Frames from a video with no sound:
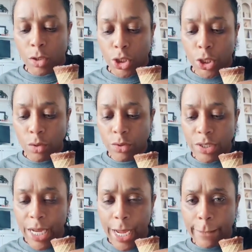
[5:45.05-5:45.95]

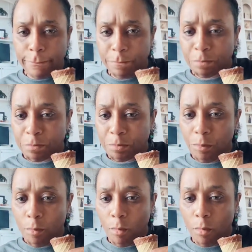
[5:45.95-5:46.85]
Tuesday,
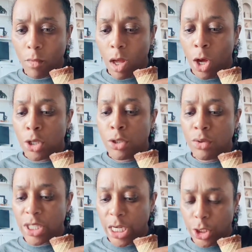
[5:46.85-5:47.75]

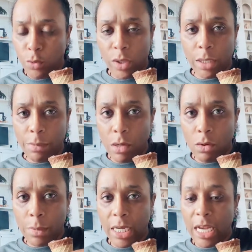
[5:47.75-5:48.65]
you said you wanted to be
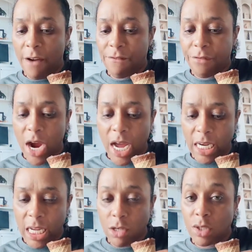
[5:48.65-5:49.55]
with me. Now,
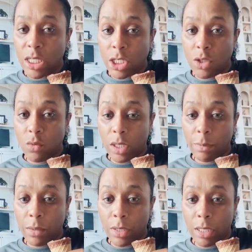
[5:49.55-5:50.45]
Friday, you said you want to
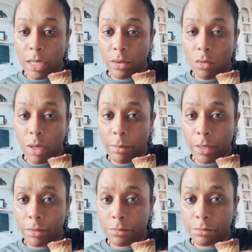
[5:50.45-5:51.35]
be with another
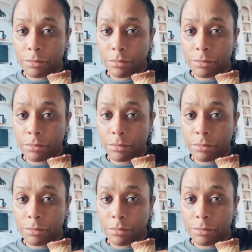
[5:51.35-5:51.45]
woman.